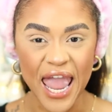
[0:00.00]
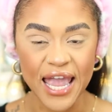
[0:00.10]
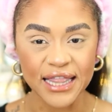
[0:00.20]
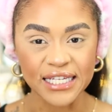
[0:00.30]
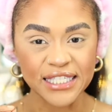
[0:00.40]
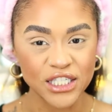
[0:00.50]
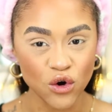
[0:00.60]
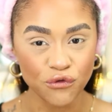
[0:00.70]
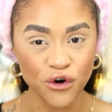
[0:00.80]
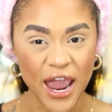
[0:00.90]
and the
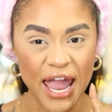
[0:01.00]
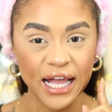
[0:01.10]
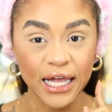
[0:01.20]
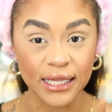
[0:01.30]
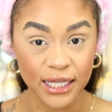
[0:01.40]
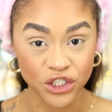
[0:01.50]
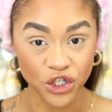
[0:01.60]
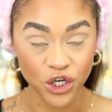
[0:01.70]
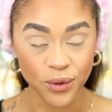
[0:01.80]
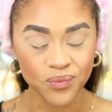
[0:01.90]
silver and
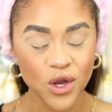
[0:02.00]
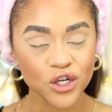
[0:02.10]
glitter.